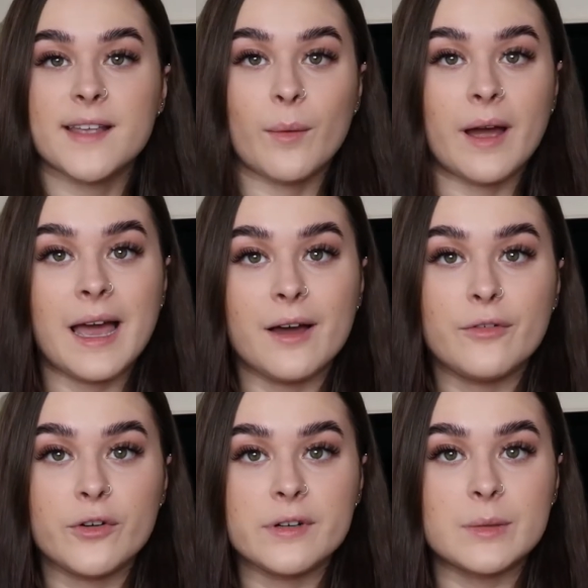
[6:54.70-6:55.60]
So I
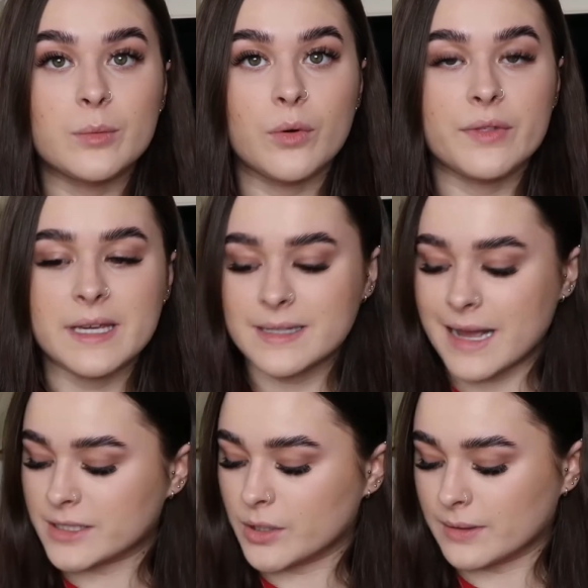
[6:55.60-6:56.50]
have already worn these,
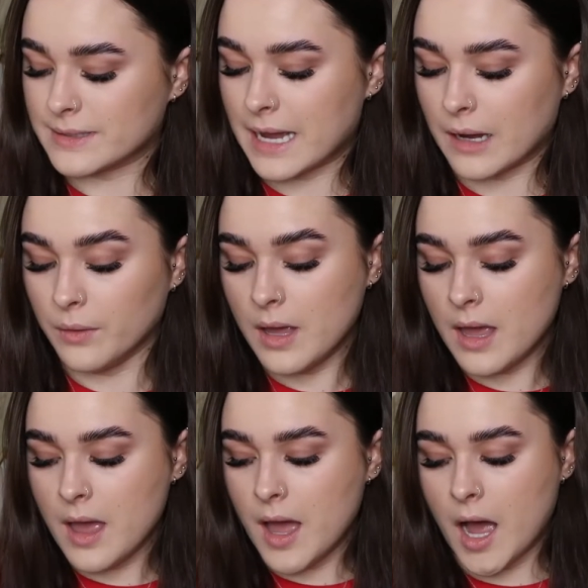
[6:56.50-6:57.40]
as you can tell.
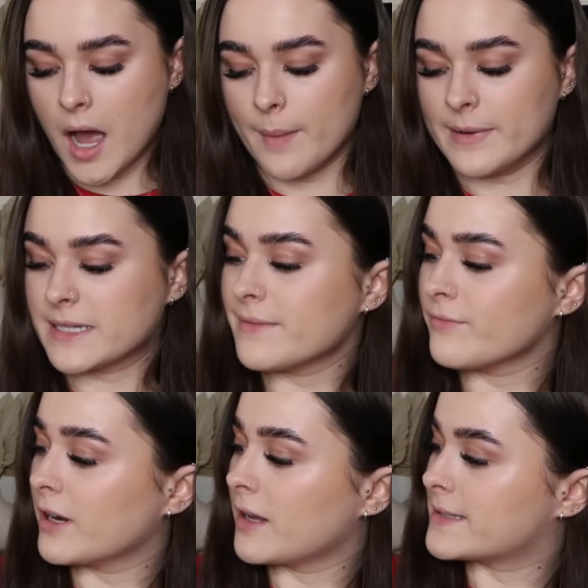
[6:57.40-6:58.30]
And I
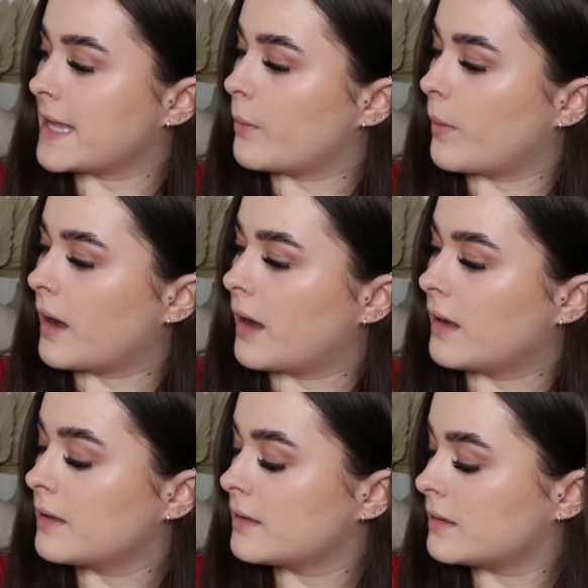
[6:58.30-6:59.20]
didn't realise they were...